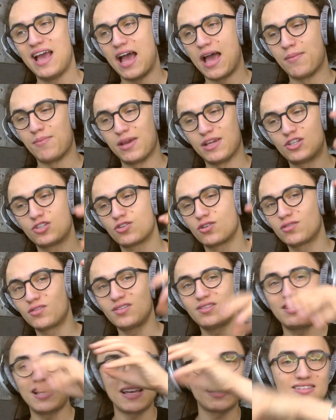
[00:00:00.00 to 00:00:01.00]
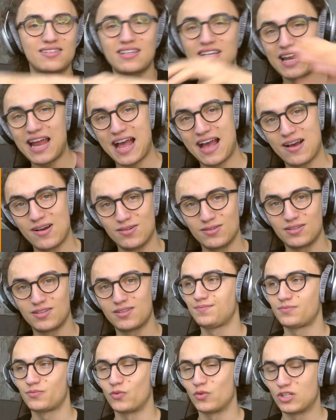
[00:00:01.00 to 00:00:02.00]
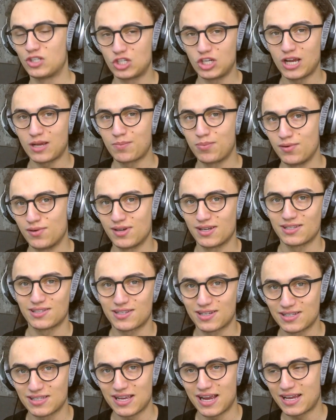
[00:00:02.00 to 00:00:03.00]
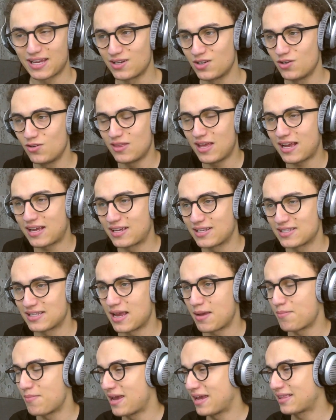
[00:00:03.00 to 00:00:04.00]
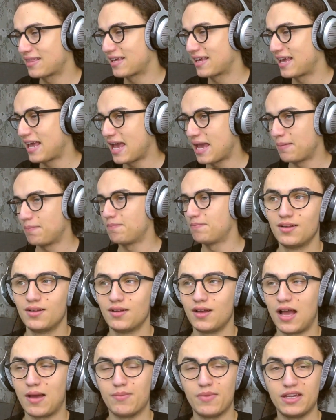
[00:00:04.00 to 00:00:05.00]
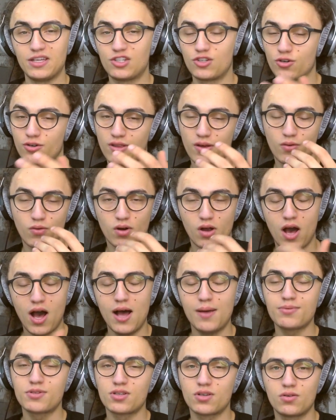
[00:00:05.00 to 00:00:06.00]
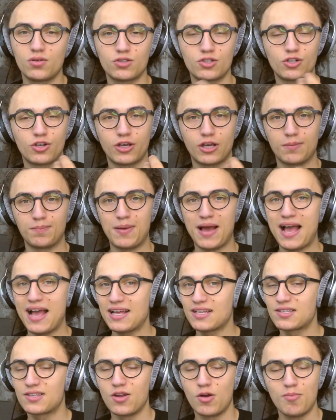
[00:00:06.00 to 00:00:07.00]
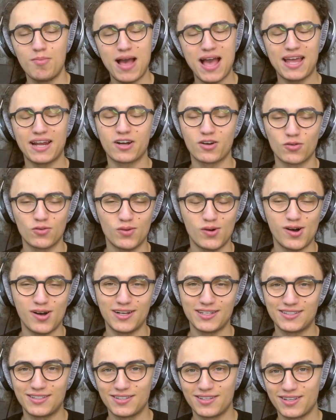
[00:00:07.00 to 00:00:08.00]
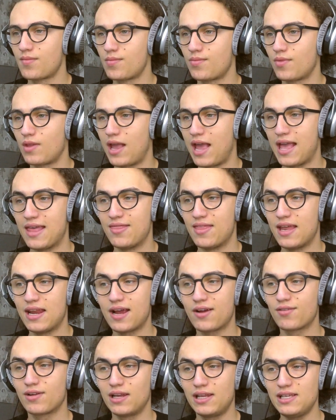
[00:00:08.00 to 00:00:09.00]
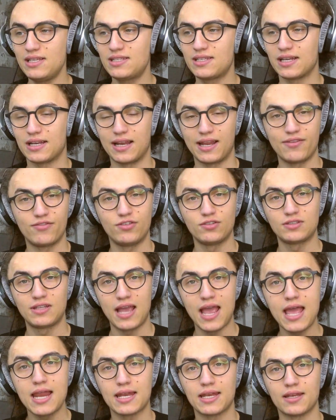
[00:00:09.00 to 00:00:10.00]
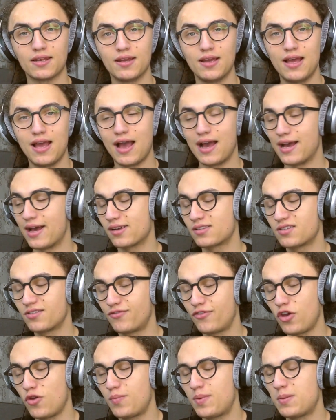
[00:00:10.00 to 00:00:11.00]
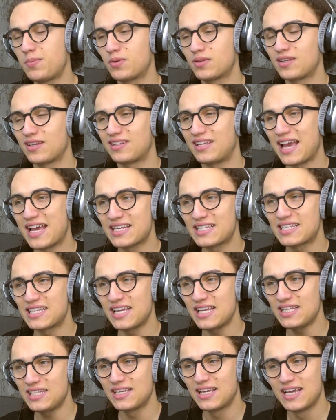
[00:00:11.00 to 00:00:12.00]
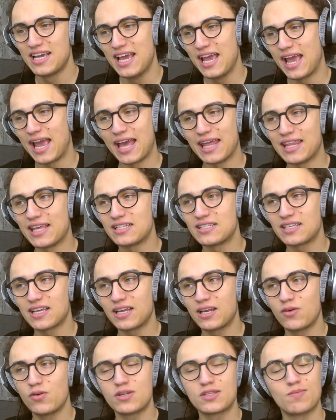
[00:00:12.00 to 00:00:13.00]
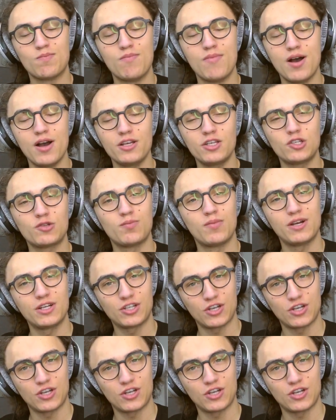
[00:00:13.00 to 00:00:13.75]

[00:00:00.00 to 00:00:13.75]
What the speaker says: I made sure to test it out with checkpoints, because I can do that because I make the game. I made sure there were obstacles you could pass no matter what. And then I released it, level 10. I asked a few people to test it, and they said it was much, much